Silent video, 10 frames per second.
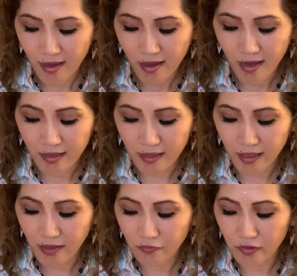and
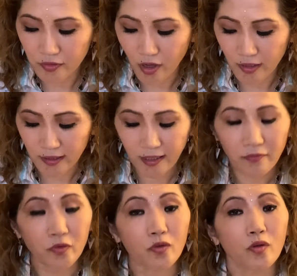He will not
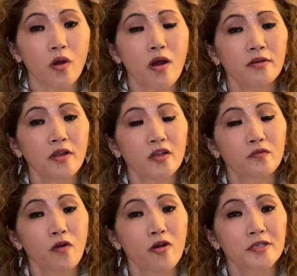leave you or not
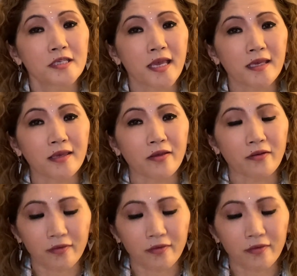forsake you.